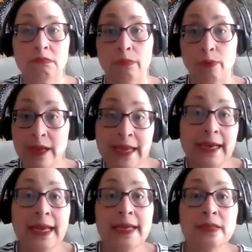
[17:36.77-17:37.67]
bring
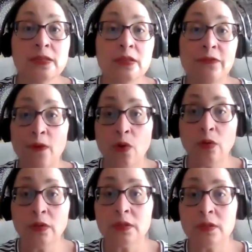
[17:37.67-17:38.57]
it into the
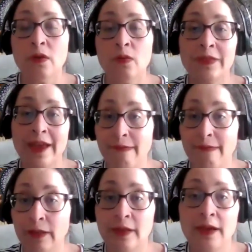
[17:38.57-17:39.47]
fold with
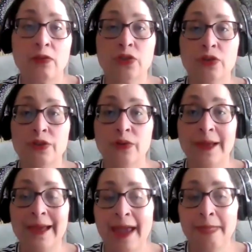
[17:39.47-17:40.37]
everything else you're
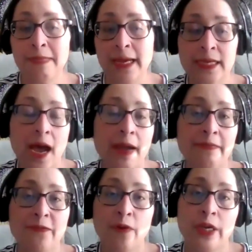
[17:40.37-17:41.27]
doing and make time
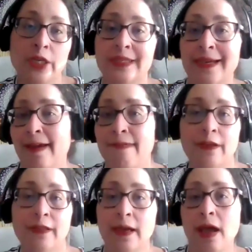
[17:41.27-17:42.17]
for it, just like
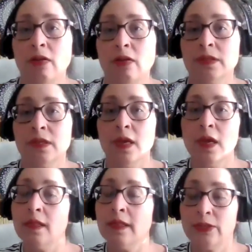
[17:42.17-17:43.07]
everything else.
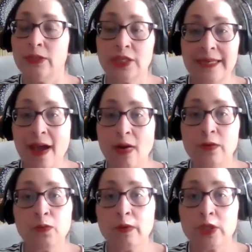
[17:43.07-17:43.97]
Like just now,
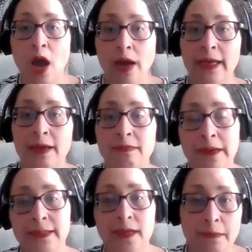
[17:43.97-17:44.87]
as we were talking,
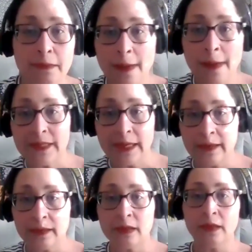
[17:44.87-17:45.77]
my son popped
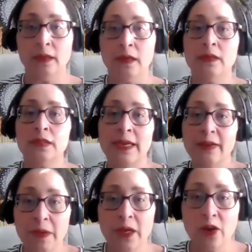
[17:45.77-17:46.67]
in to
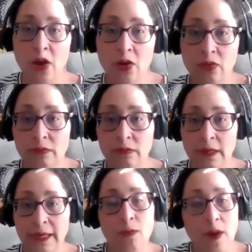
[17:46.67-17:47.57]
give me a note that
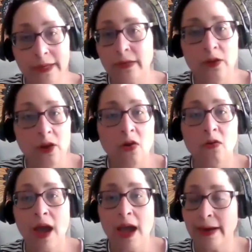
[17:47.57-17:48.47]
he wanted to know
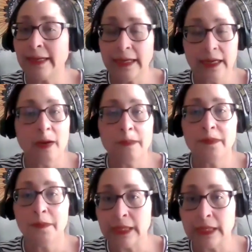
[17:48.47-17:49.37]
how to heat up
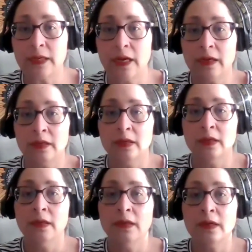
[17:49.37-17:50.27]
the pizza
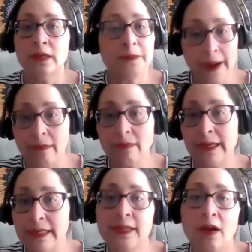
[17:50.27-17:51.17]
because apparently
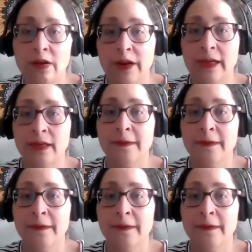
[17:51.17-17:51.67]
he's hungry.